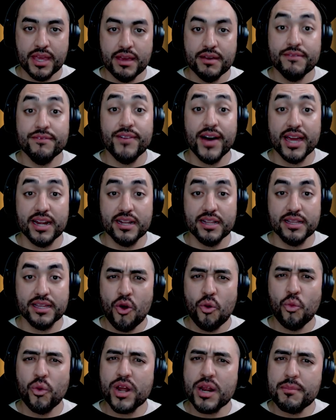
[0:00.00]
Finally,
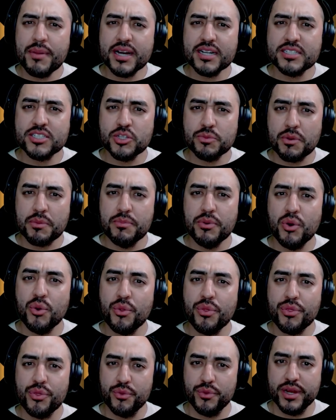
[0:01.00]
what about Super Bowl
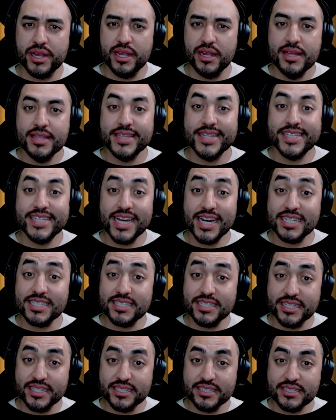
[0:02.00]
III? The test
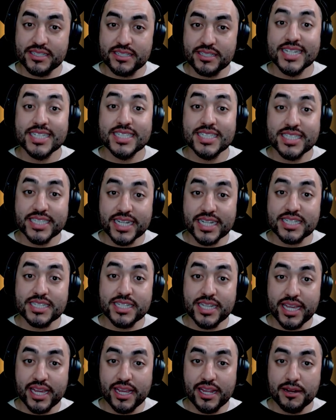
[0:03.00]
is
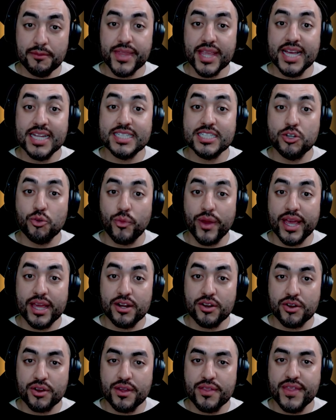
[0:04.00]
16 is
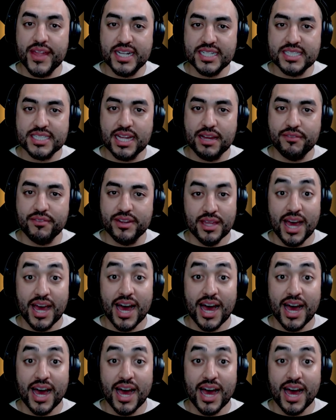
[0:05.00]
greater than 7.